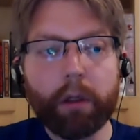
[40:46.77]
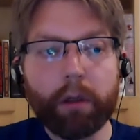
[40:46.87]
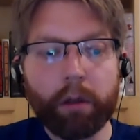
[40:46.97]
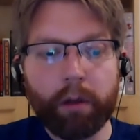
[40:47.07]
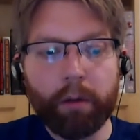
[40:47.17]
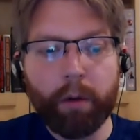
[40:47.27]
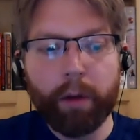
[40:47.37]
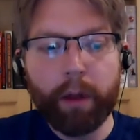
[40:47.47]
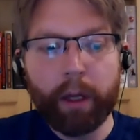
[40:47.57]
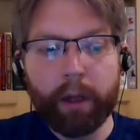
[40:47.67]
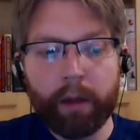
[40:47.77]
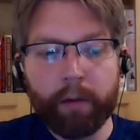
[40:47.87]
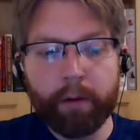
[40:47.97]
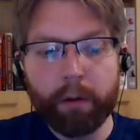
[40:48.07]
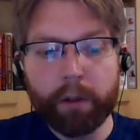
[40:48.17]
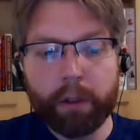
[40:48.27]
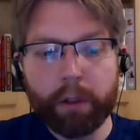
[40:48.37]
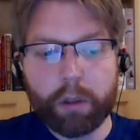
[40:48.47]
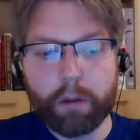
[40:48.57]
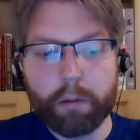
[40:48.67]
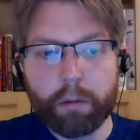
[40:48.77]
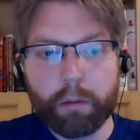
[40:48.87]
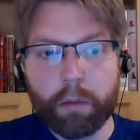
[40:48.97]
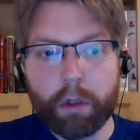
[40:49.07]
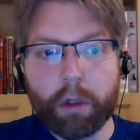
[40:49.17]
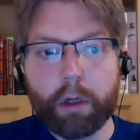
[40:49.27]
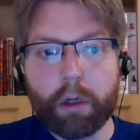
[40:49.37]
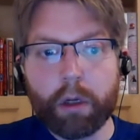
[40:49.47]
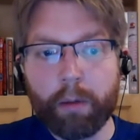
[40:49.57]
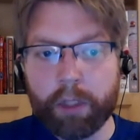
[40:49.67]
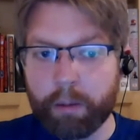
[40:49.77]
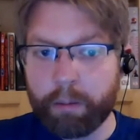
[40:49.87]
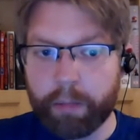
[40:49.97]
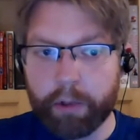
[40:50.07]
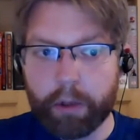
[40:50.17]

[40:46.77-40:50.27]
And the one thing that, of course, comes up